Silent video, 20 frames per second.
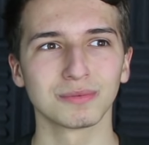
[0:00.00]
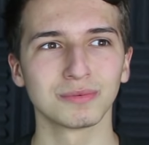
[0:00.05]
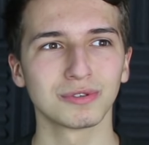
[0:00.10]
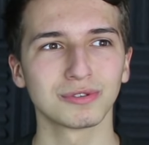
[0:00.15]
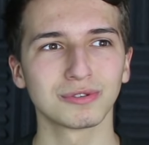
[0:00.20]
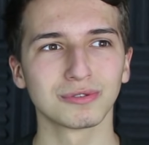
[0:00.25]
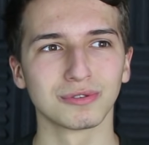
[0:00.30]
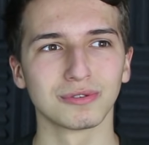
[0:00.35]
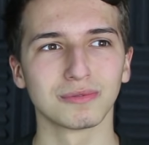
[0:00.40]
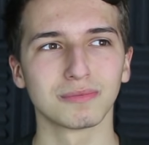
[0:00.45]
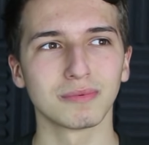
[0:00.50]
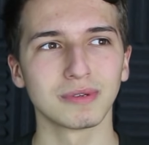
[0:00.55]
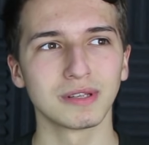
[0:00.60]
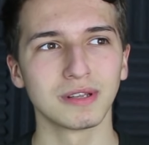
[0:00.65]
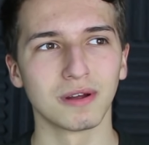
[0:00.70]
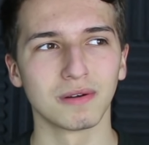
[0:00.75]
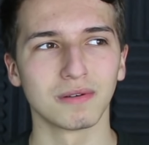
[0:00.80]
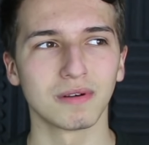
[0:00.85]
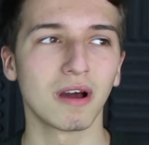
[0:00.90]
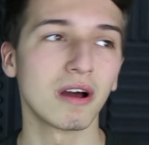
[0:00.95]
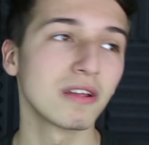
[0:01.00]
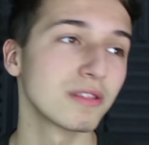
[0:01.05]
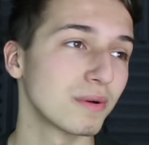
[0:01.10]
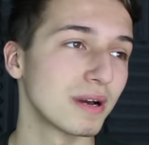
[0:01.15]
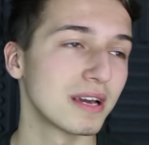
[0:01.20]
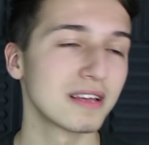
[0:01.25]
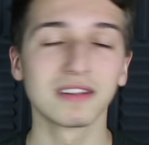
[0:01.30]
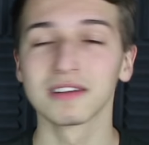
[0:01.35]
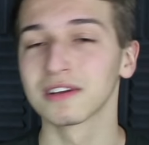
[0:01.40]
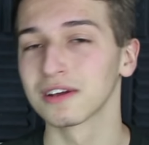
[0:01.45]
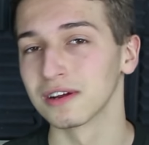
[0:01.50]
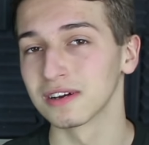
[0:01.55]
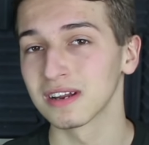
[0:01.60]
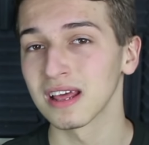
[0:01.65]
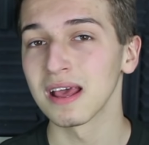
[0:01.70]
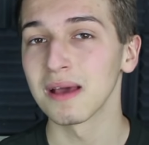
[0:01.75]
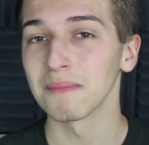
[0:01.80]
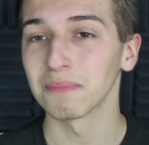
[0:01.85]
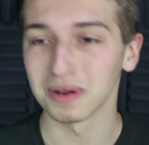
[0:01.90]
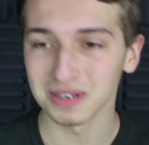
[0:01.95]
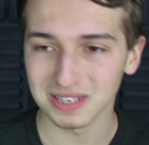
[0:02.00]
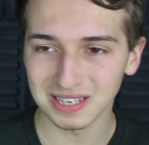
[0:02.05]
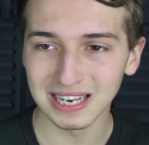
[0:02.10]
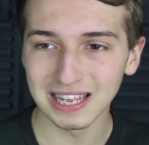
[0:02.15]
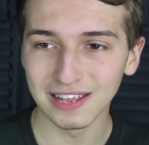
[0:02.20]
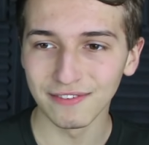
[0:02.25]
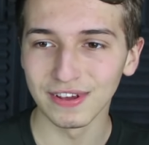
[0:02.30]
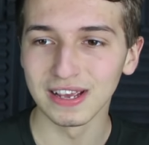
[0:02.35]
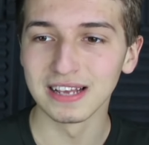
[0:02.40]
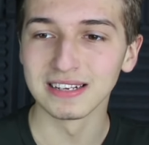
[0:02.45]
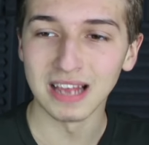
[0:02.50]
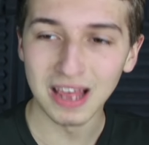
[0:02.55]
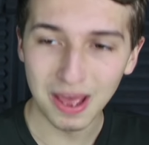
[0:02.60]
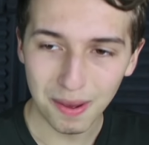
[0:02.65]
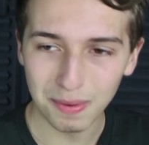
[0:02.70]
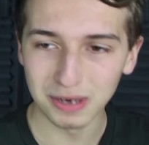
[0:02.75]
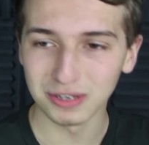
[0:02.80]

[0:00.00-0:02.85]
I'm not sure. You know, either way, they're good by Sleeveys.